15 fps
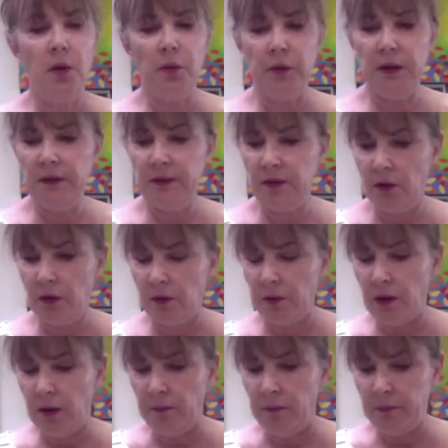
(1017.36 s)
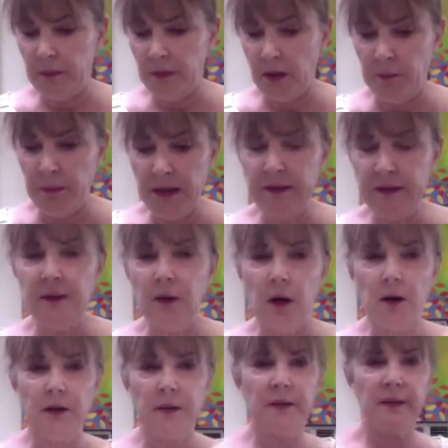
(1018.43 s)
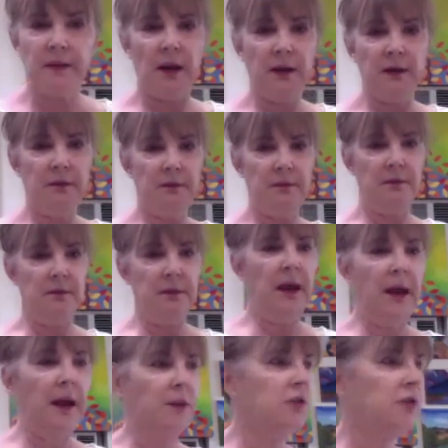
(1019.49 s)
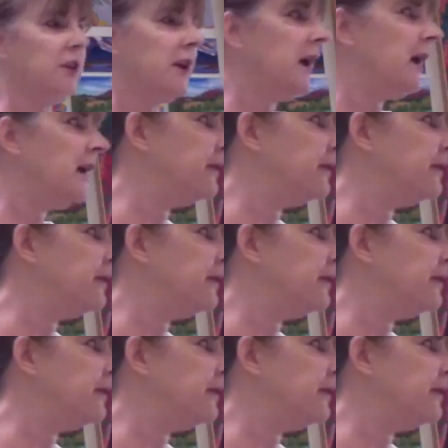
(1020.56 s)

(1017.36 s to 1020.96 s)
these are amazing artists. I actually have